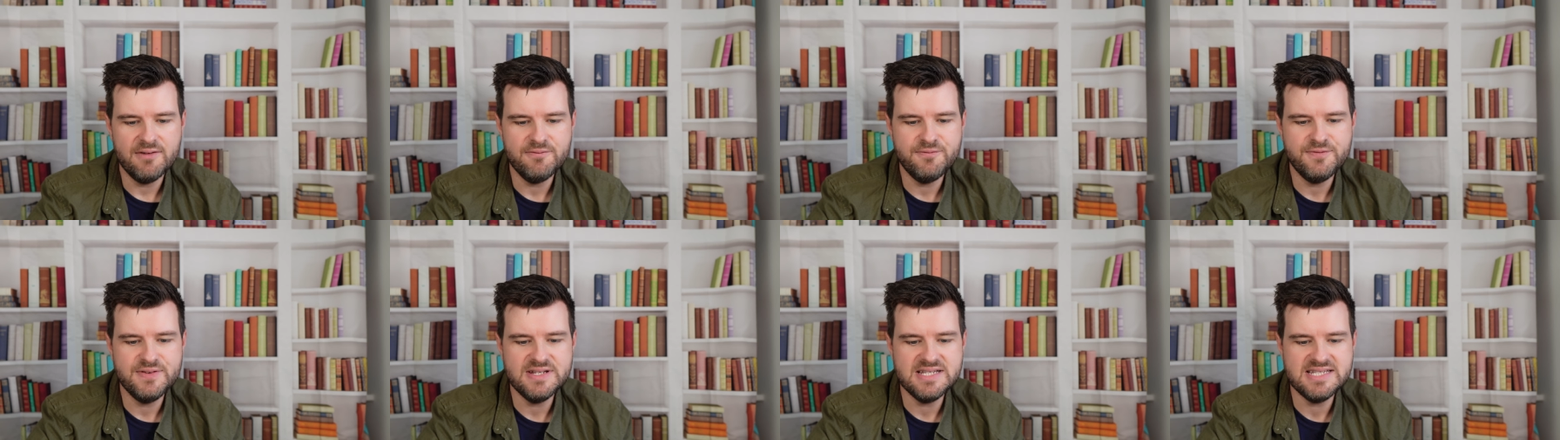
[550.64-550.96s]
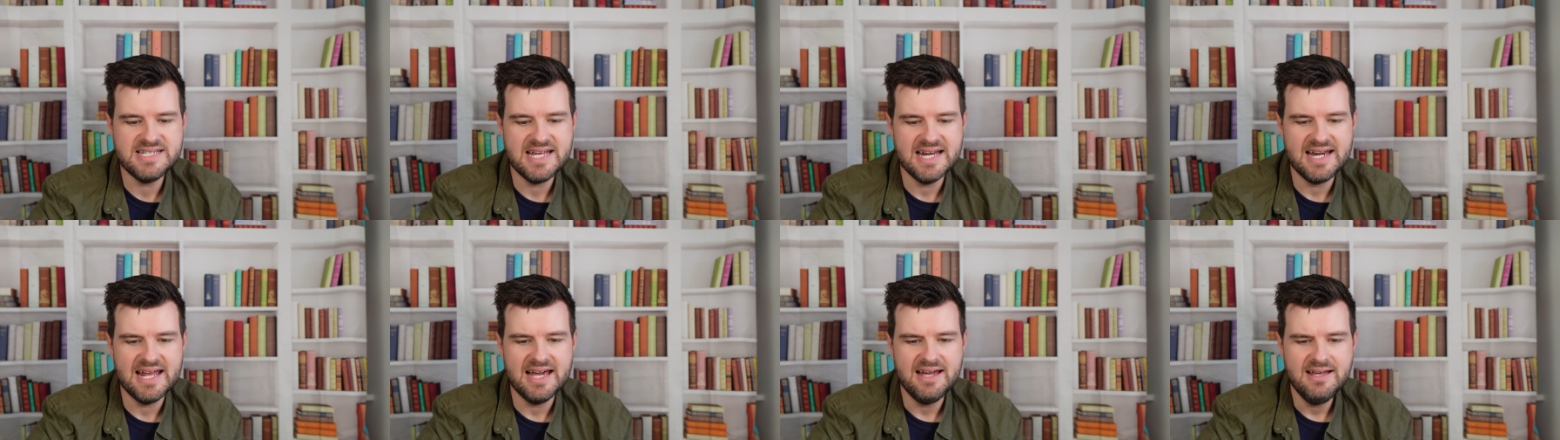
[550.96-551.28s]
For
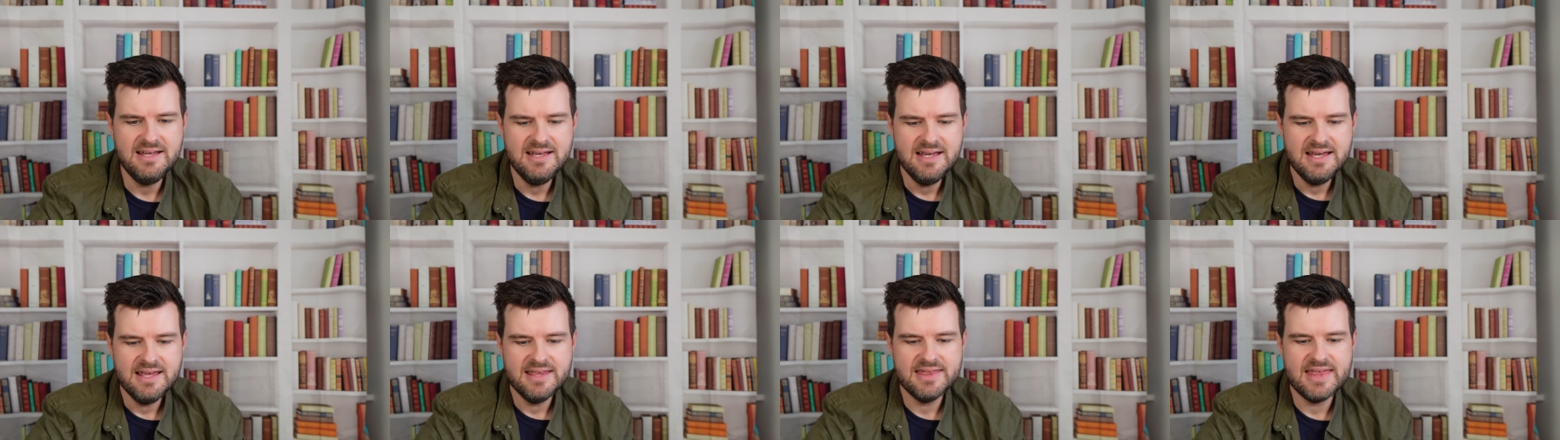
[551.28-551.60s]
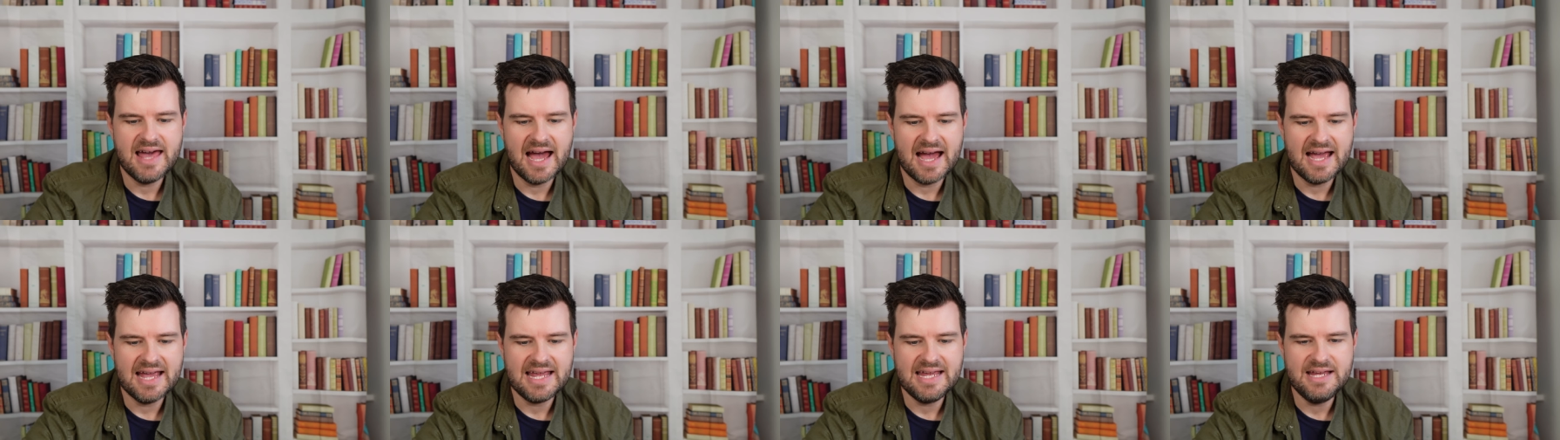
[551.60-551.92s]
dinner
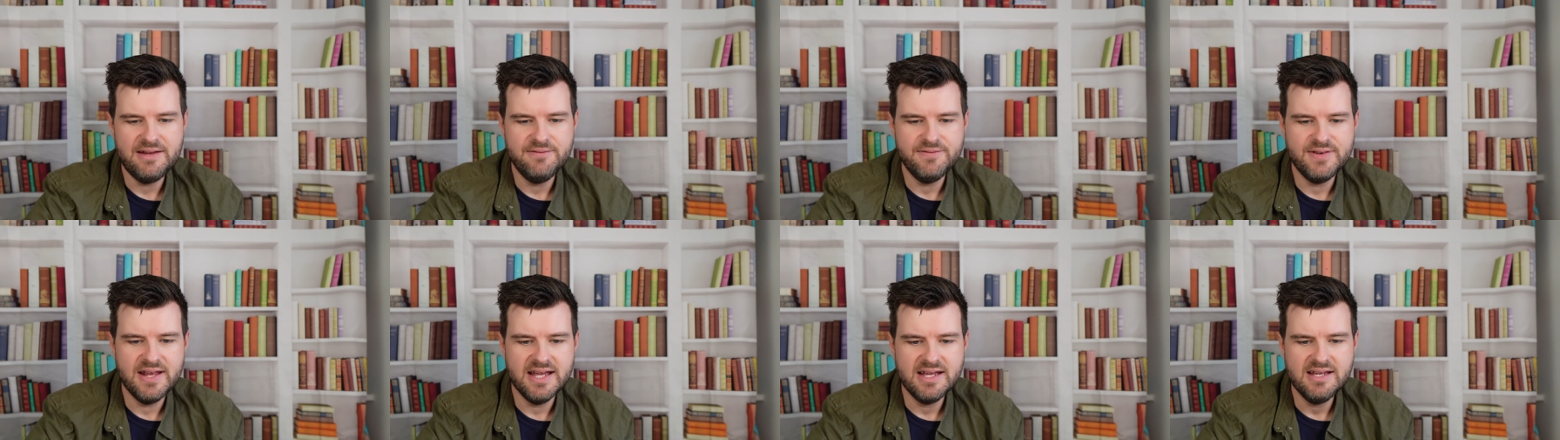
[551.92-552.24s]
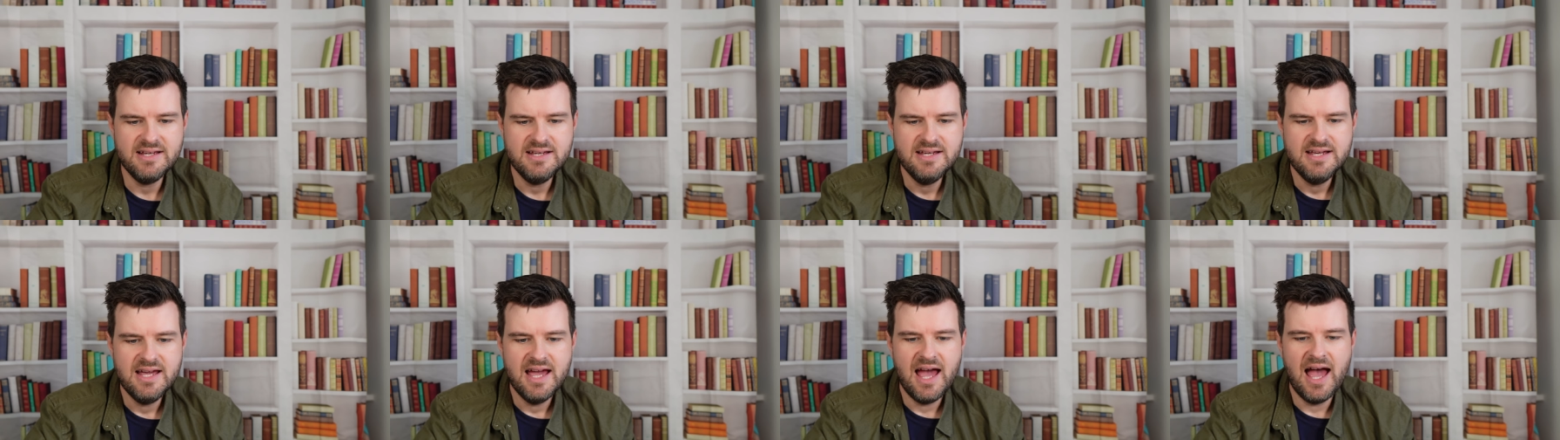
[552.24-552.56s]
that
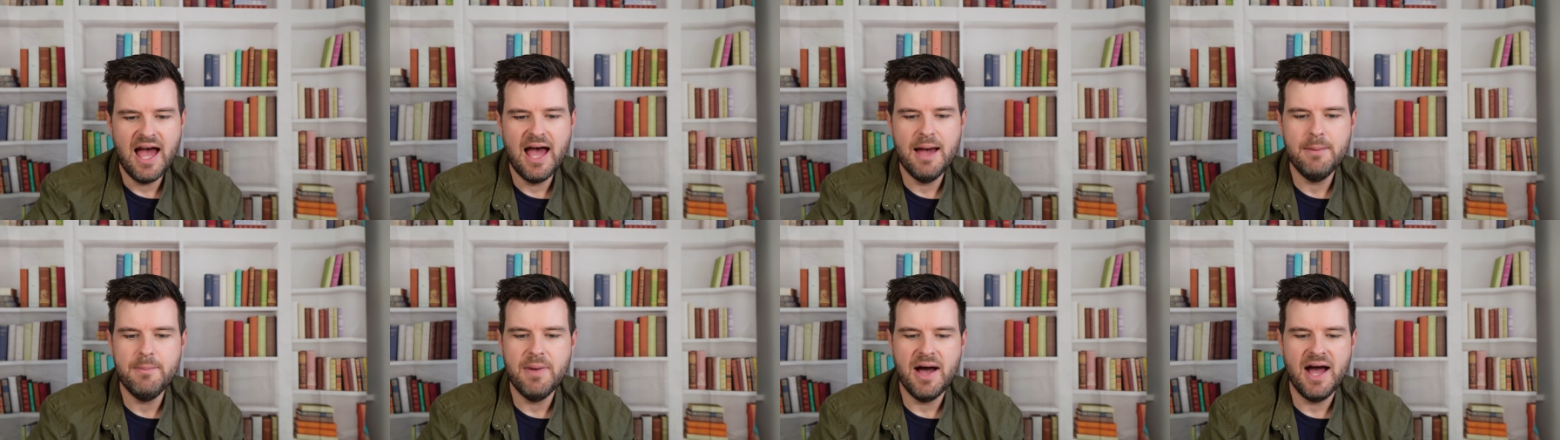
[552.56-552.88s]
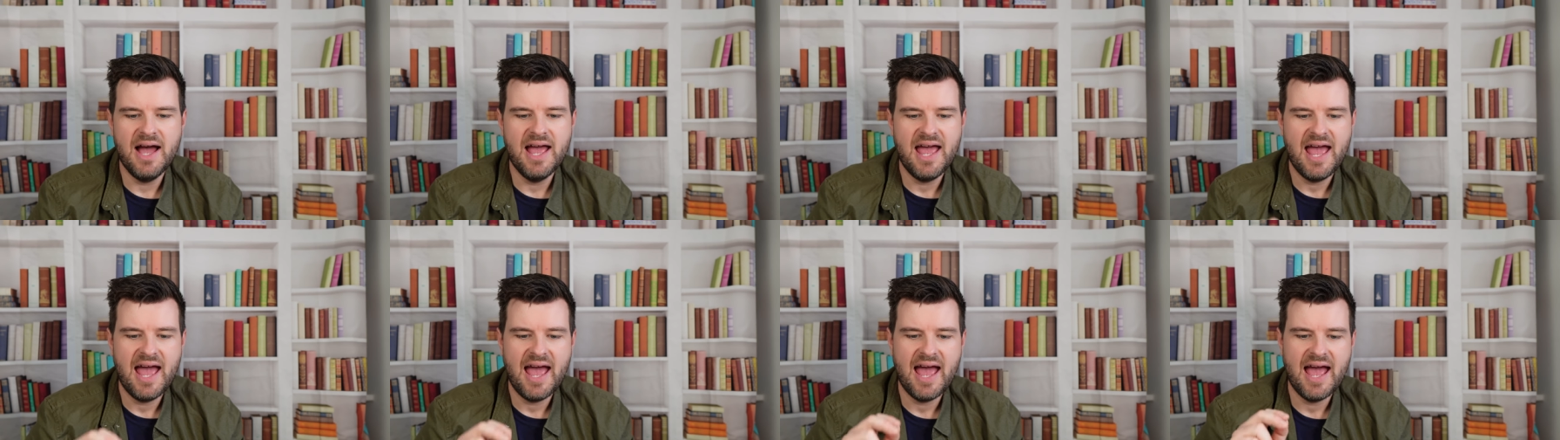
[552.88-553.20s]
evening,
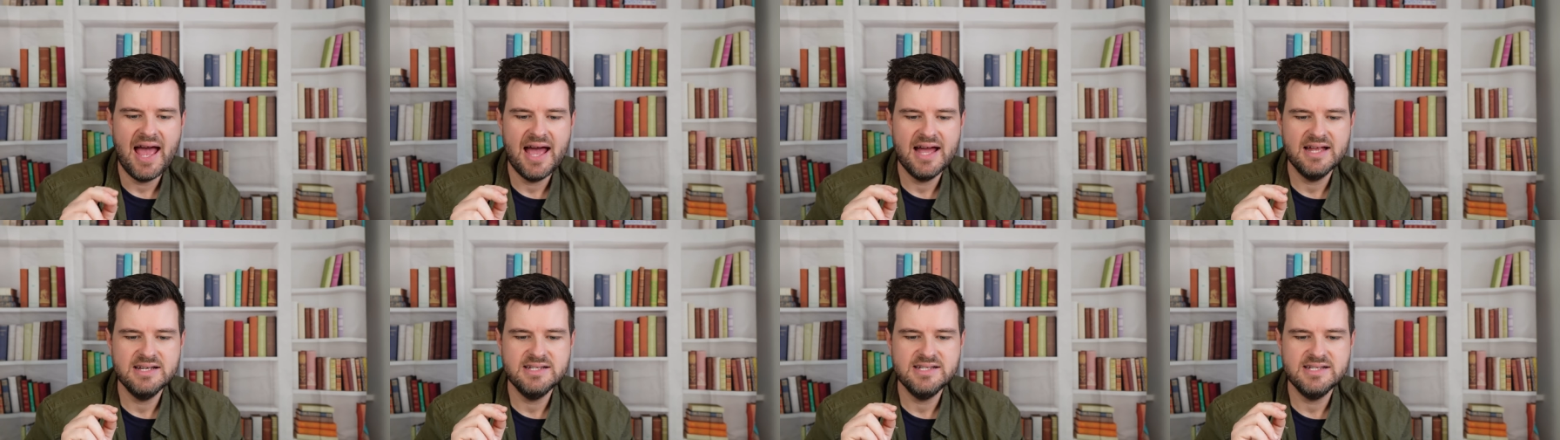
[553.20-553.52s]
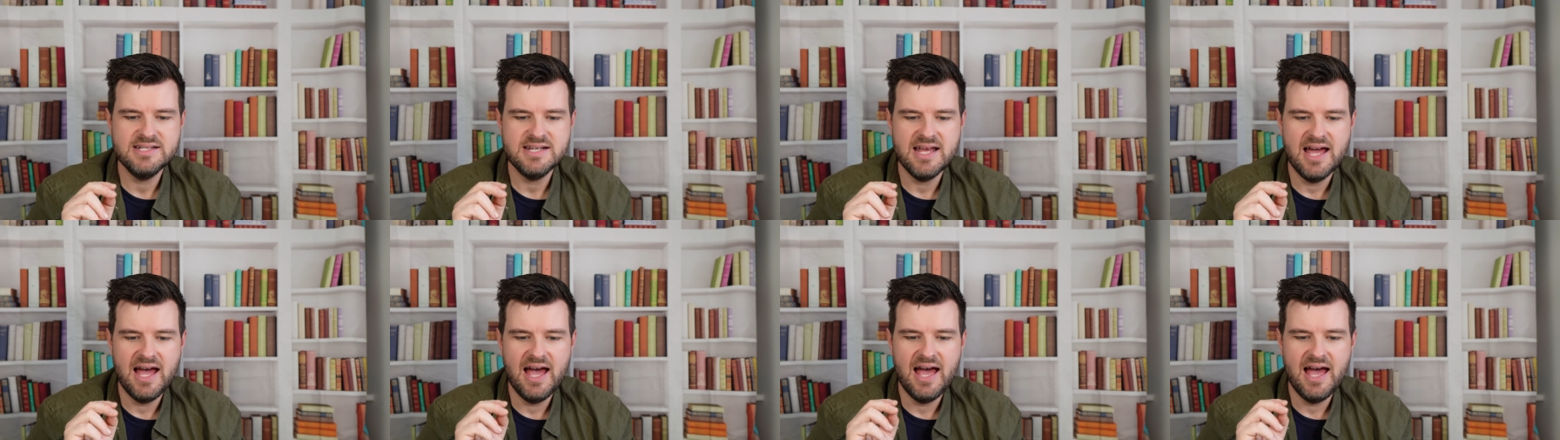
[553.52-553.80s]
I had